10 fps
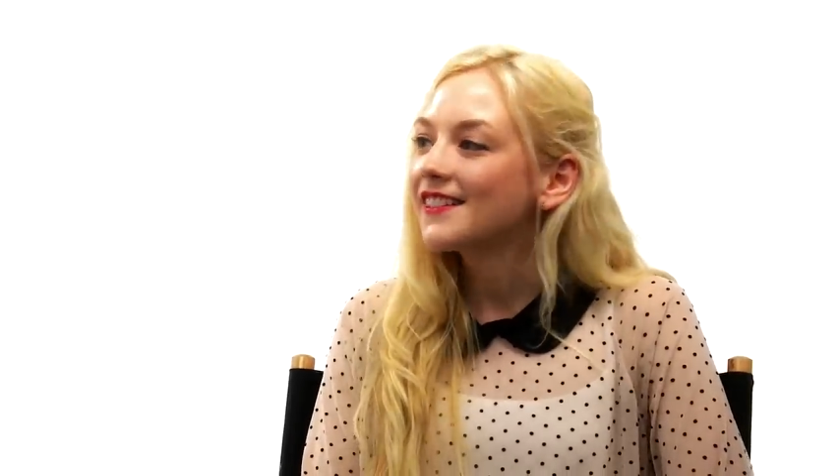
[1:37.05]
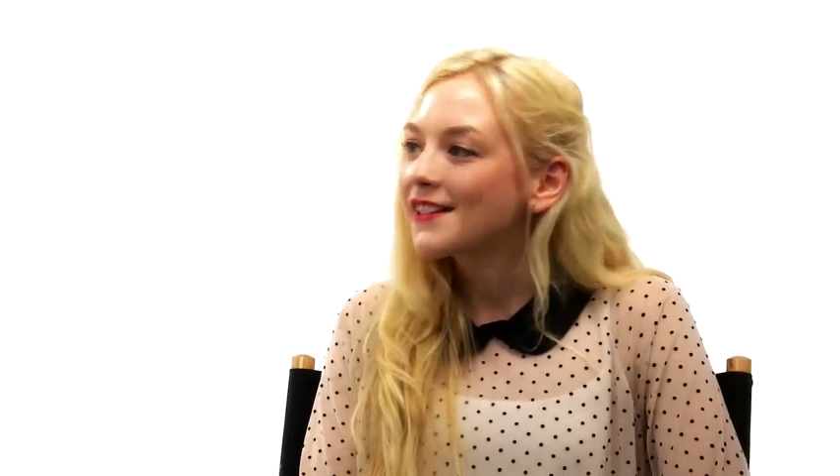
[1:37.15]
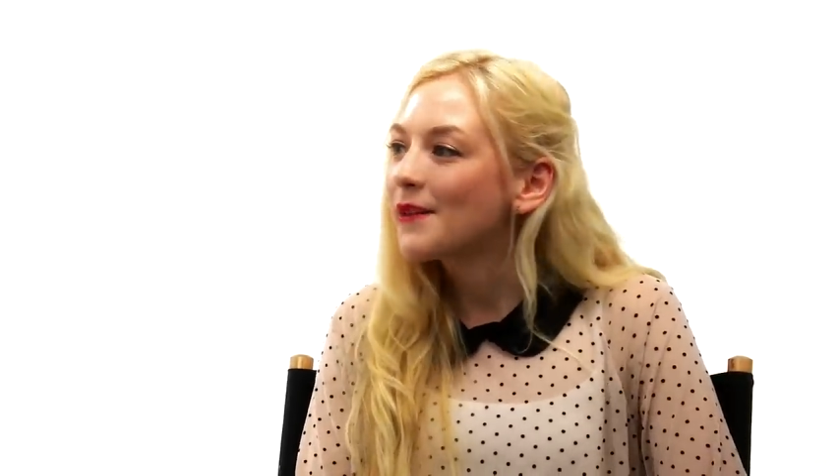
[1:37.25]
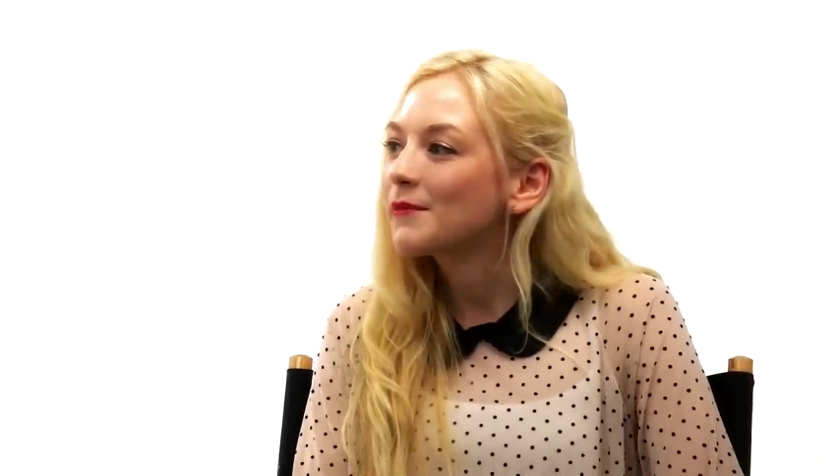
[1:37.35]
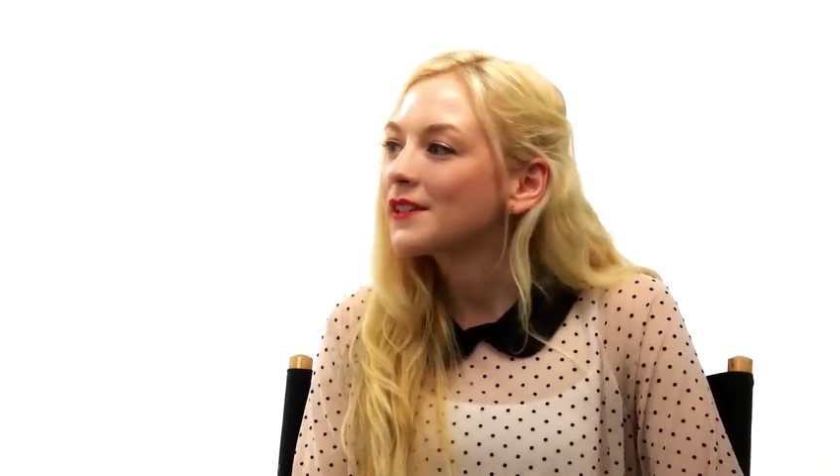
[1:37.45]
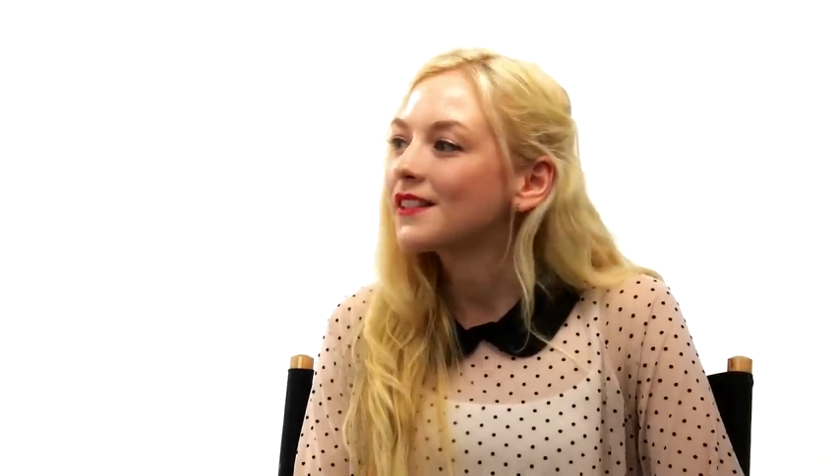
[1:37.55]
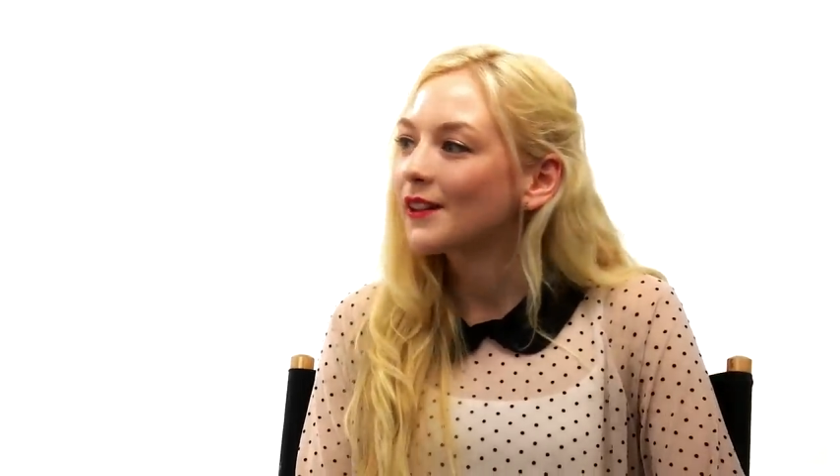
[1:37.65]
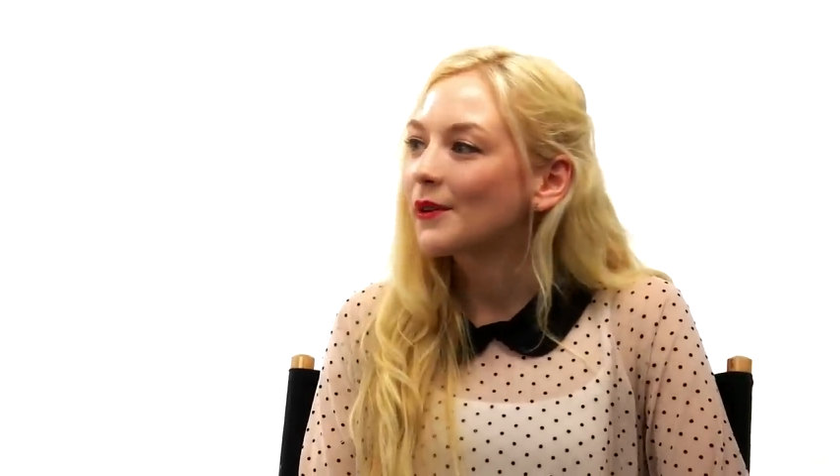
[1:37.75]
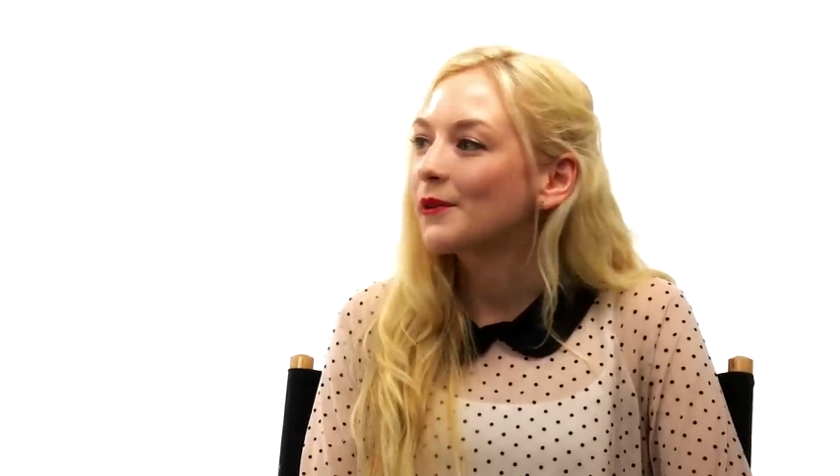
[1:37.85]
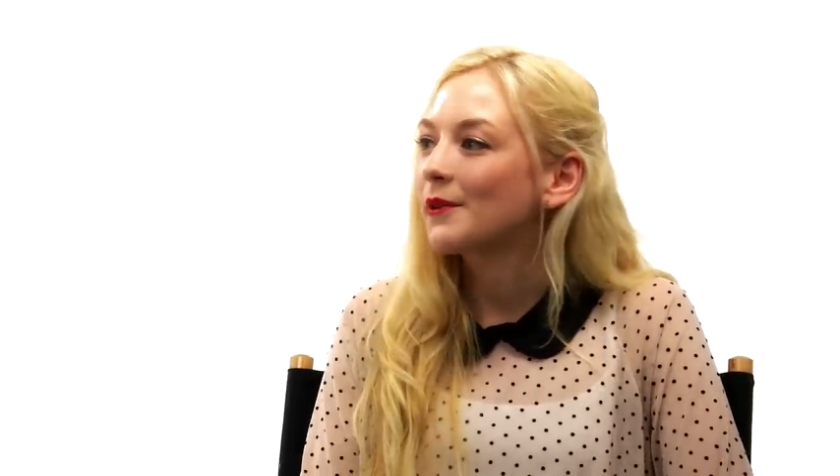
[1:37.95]
zombies
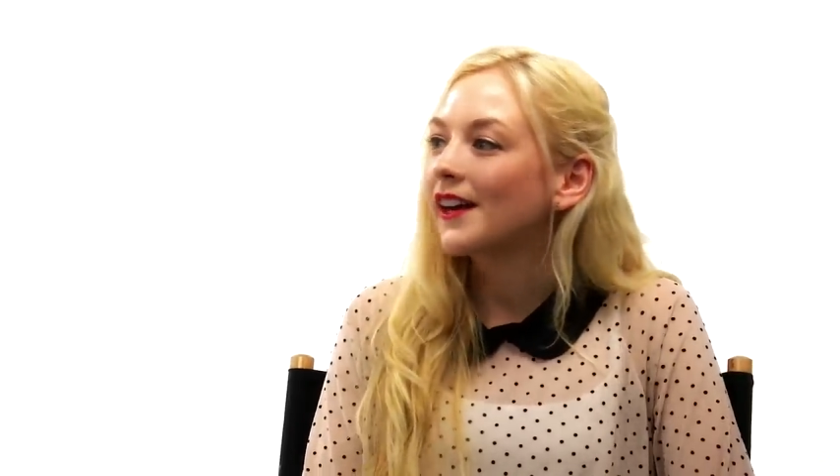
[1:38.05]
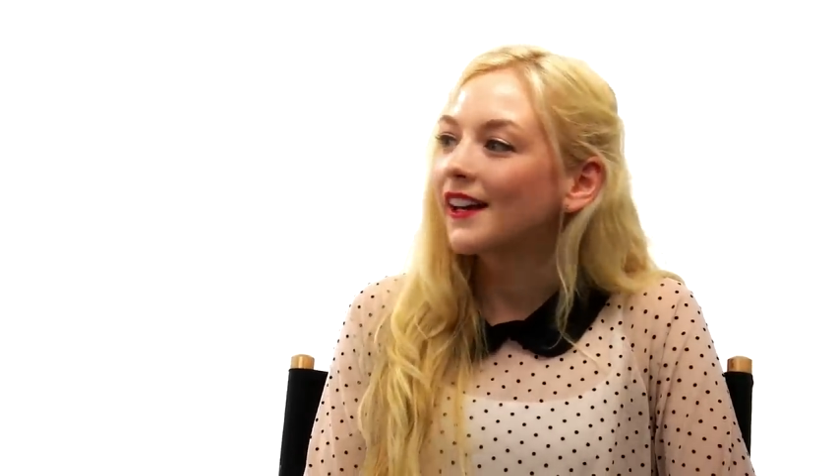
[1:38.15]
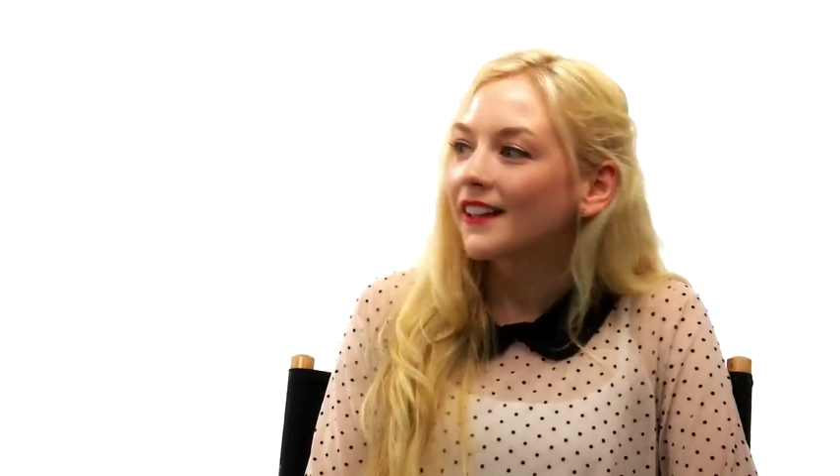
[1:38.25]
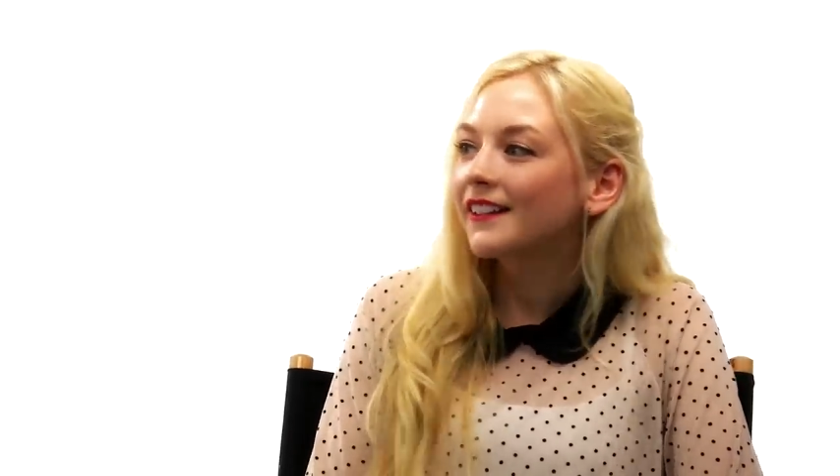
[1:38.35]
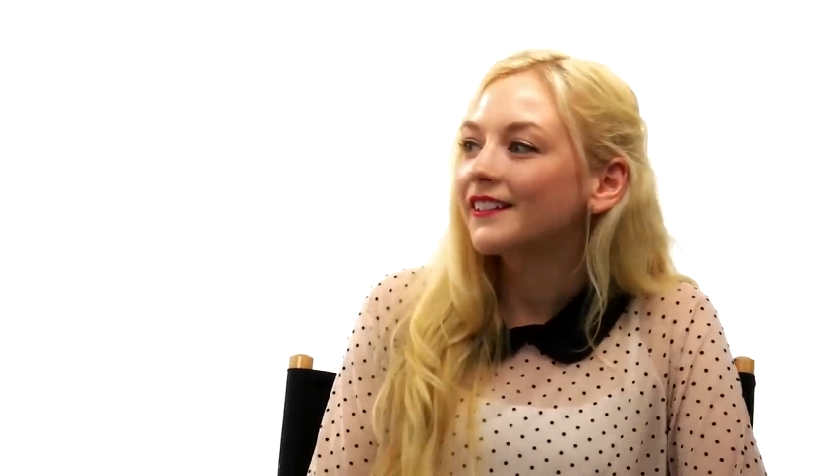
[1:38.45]
go away.